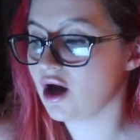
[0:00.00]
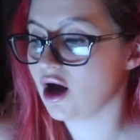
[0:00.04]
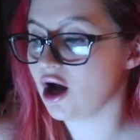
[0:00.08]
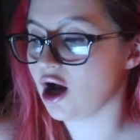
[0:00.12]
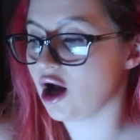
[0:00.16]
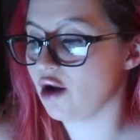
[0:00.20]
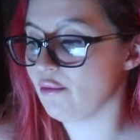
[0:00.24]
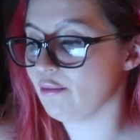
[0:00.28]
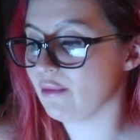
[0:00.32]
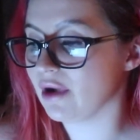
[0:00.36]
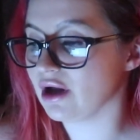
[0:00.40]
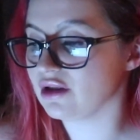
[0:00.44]

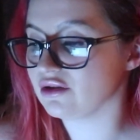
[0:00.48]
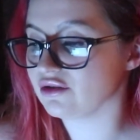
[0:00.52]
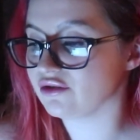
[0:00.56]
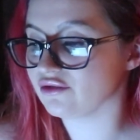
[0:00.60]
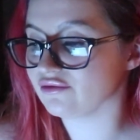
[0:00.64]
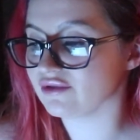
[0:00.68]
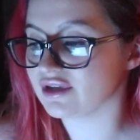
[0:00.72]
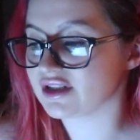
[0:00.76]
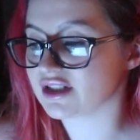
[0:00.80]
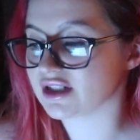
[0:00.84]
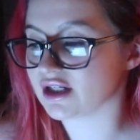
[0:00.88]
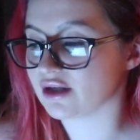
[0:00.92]
a month
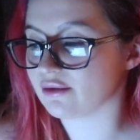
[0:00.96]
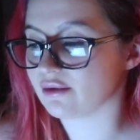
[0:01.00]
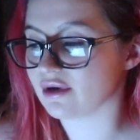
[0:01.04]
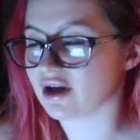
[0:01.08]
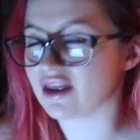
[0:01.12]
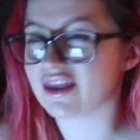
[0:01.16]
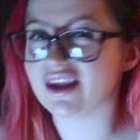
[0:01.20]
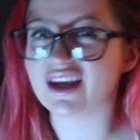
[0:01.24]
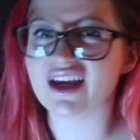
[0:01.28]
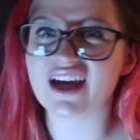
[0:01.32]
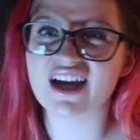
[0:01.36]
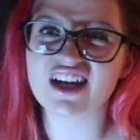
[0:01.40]
or a day where I
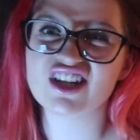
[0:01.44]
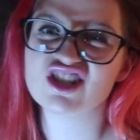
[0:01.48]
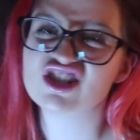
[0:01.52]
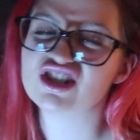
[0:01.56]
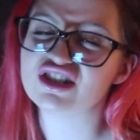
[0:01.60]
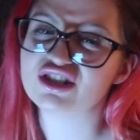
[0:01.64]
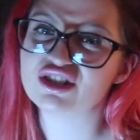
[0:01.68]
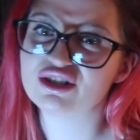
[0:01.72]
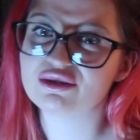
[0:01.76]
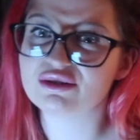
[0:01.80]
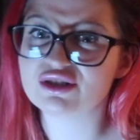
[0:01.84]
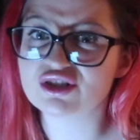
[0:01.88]
think, actually
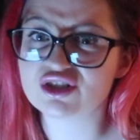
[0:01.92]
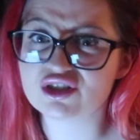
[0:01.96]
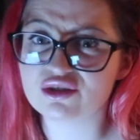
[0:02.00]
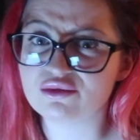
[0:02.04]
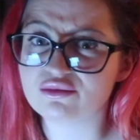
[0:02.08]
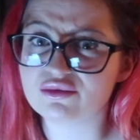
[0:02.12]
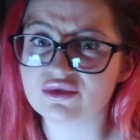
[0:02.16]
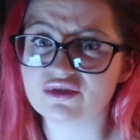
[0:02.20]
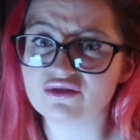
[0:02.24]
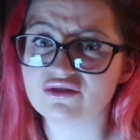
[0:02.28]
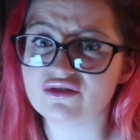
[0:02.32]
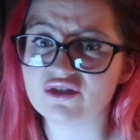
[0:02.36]
no, I don't
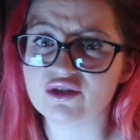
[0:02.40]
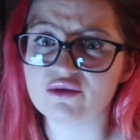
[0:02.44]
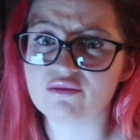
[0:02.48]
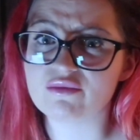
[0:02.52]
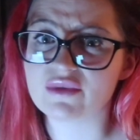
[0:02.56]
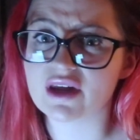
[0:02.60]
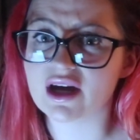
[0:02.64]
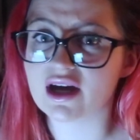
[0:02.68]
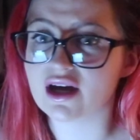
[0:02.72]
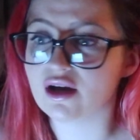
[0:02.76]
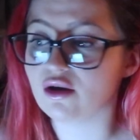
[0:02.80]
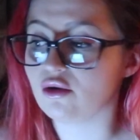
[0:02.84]
want to film
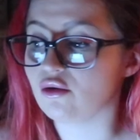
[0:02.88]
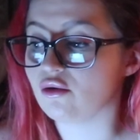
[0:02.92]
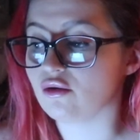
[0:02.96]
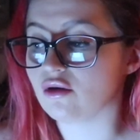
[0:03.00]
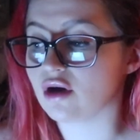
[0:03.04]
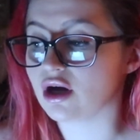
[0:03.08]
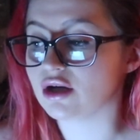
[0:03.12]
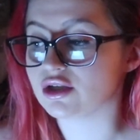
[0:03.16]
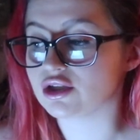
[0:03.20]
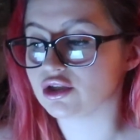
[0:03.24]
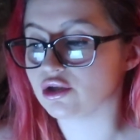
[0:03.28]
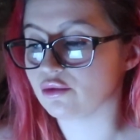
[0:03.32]
that, or
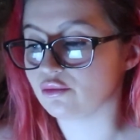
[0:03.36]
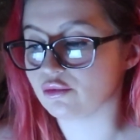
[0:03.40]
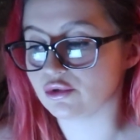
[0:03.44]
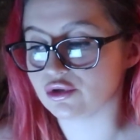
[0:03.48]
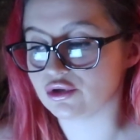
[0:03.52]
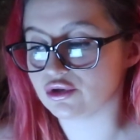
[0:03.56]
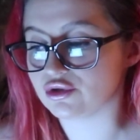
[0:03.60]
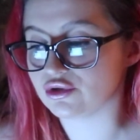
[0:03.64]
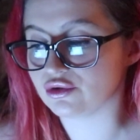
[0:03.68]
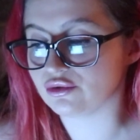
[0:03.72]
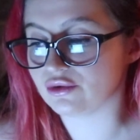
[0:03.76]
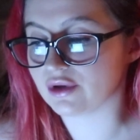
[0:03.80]
I don't want
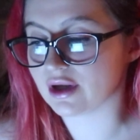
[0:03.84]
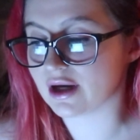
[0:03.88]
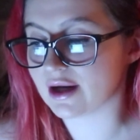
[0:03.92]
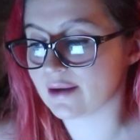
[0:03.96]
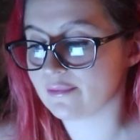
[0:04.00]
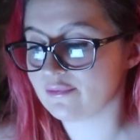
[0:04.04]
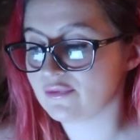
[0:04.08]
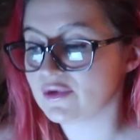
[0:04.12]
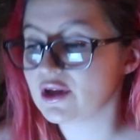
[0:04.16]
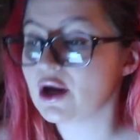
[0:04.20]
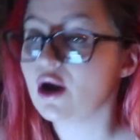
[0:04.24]
to do that,